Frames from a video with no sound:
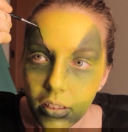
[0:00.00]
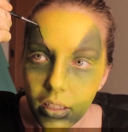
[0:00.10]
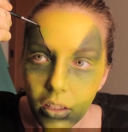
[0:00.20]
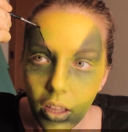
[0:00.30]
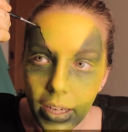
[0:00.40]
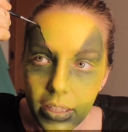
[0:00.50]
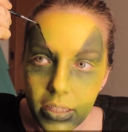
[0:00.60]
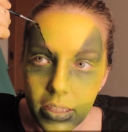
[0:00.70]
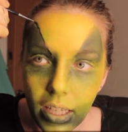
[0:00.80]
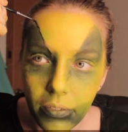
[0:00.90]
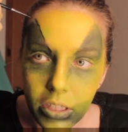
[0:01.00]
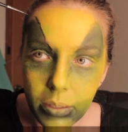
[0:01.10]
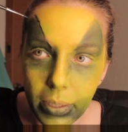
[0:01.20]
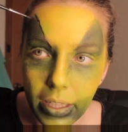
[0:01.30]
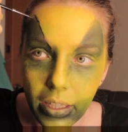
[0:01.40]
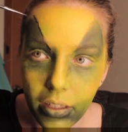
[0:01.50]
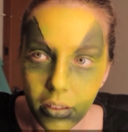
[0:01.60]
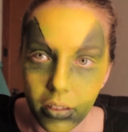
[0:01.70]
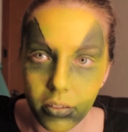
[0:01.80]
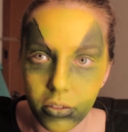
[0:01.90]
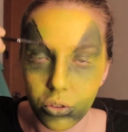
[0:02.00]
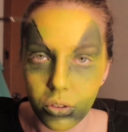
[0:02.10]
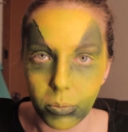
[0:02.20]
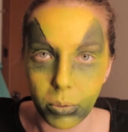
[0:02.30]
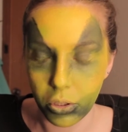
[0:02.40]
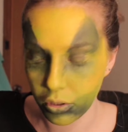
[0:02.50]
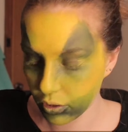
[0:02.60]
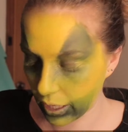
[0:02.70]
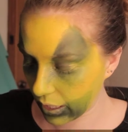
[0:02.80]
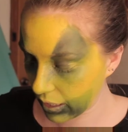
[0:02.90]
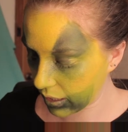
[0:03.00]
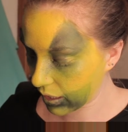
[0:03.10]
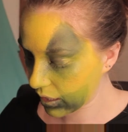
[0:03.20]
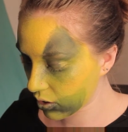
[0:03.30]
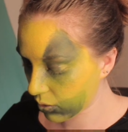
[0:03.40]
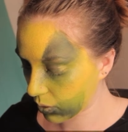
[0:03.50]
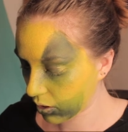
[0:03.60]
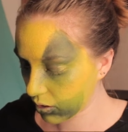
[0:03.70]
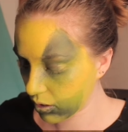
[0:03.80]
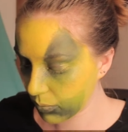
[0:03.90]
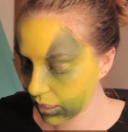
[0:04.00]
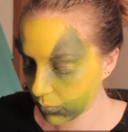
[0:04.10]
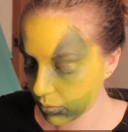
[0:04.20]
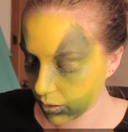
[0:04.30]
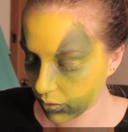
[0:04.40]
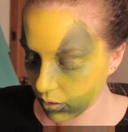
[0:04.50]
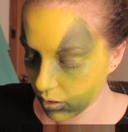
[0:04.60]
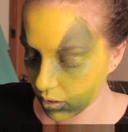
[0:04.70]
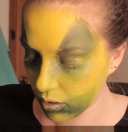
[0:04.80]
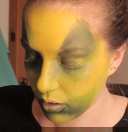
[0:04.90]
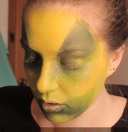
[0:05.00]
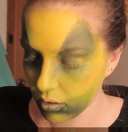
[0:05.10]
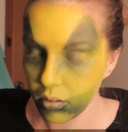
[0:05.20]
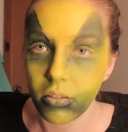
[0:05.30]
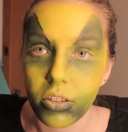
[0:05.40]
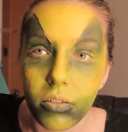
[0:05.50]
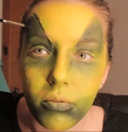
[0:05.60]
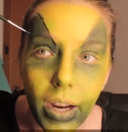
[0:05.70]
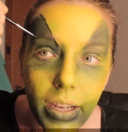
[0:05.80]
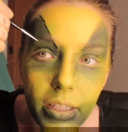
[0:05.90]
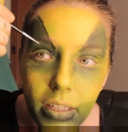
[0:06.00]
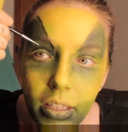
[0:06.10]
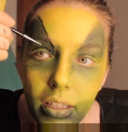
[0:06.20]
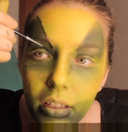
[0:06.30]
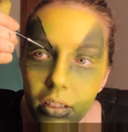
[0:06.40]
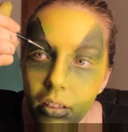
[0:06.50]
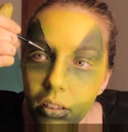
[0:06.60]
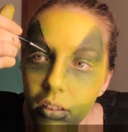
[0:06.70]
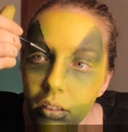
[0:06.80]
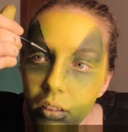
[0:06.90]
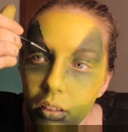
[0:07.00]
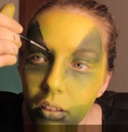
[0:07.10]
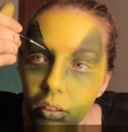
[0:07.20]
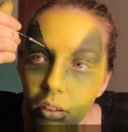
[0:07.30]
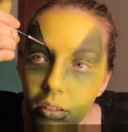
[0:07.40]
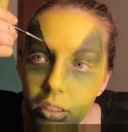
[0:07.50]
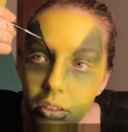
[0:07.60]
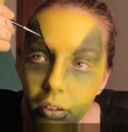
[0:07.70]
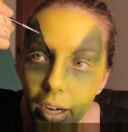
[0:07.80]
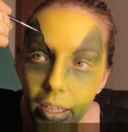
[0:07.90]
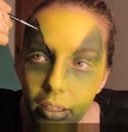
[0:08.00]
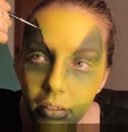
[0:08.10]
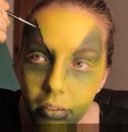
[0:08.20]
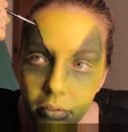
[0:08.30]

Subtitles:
The line doesn't have to be super straight and neat, you want it to be a bit ragged and not straight.